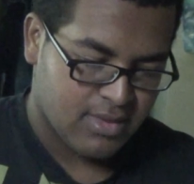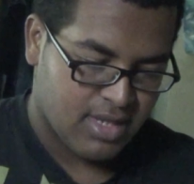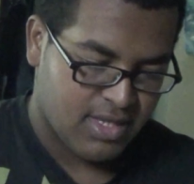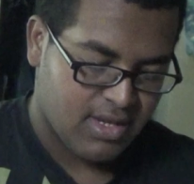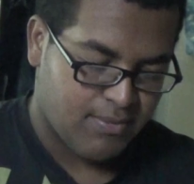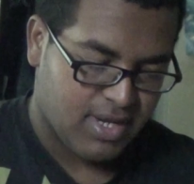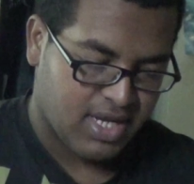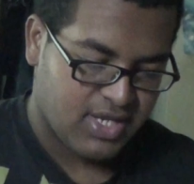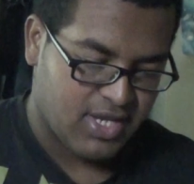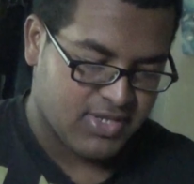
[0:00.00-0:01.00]
And then
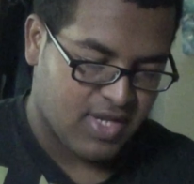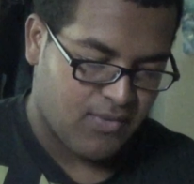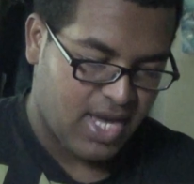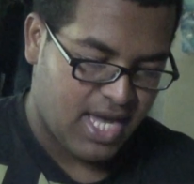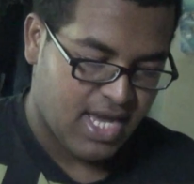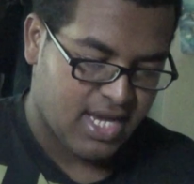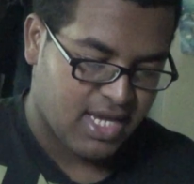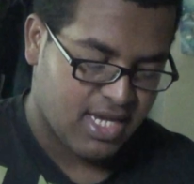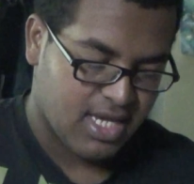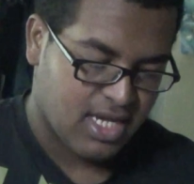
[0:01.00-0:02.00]
Buggy yells out, "Why?"
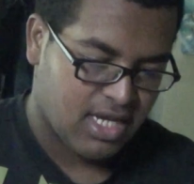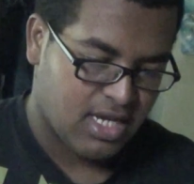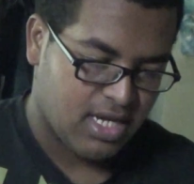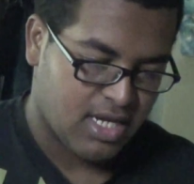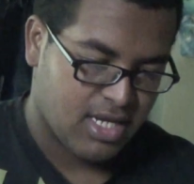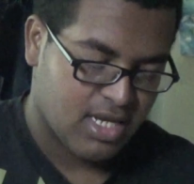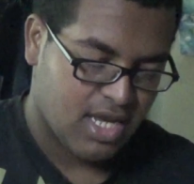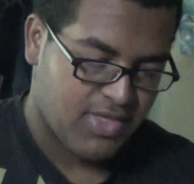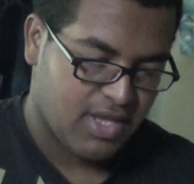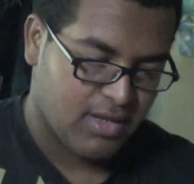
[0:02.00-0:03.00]
And
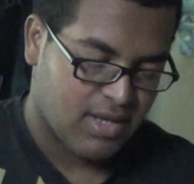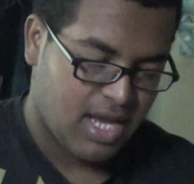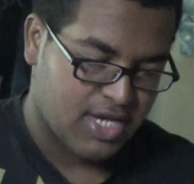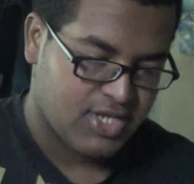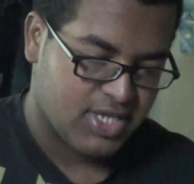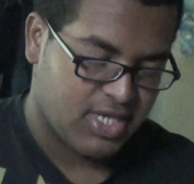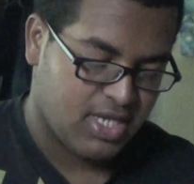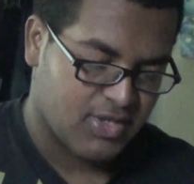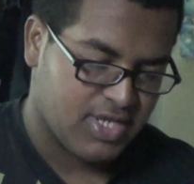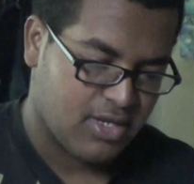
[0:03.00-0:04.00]
I think Hachi
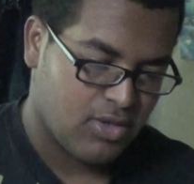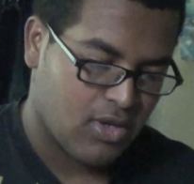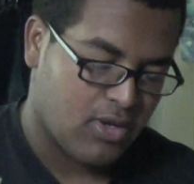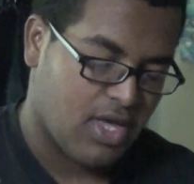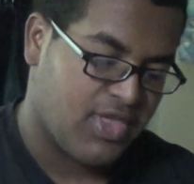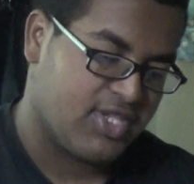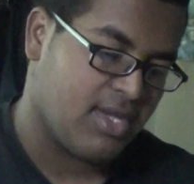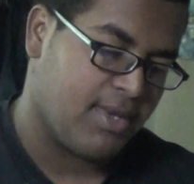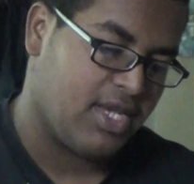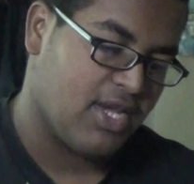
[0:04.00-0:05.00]
yells out, "No, I think
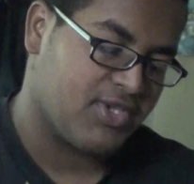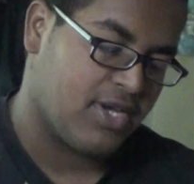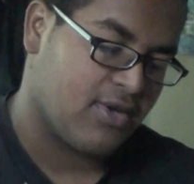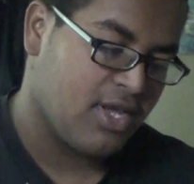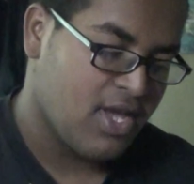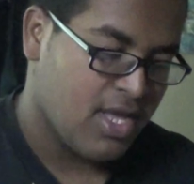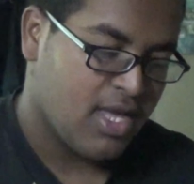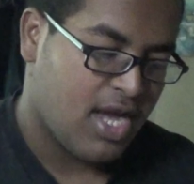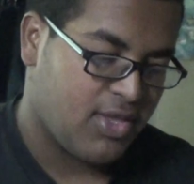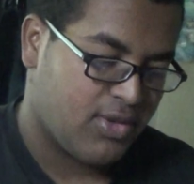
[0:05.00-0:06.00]
somebody yells out,
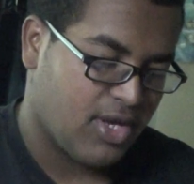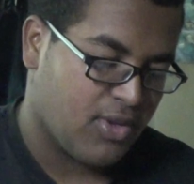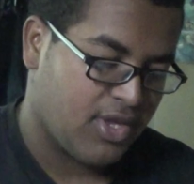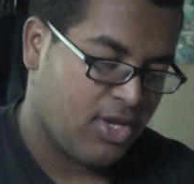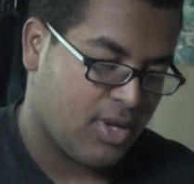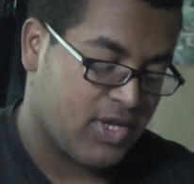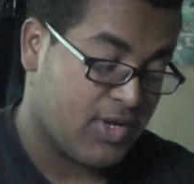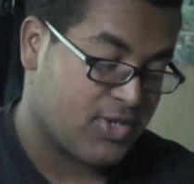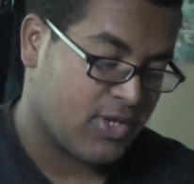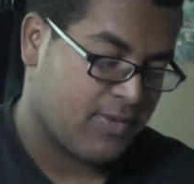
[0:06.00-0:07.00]
I don't think you want to
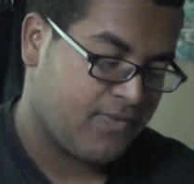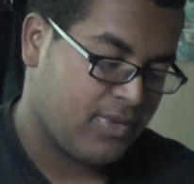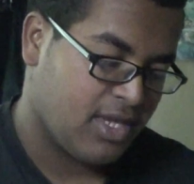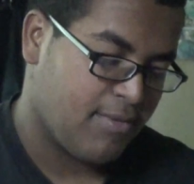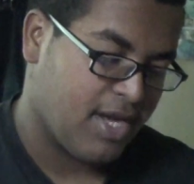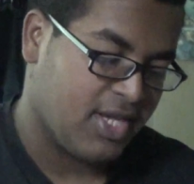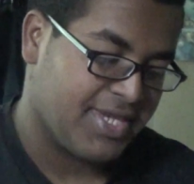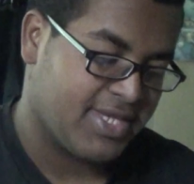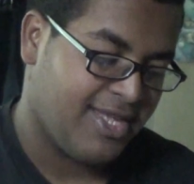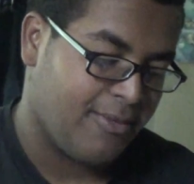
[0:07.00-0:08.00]
know, sir." And Buggy
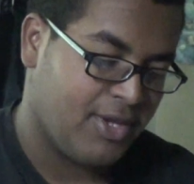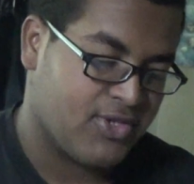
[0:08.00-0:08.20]
said, "Tell me."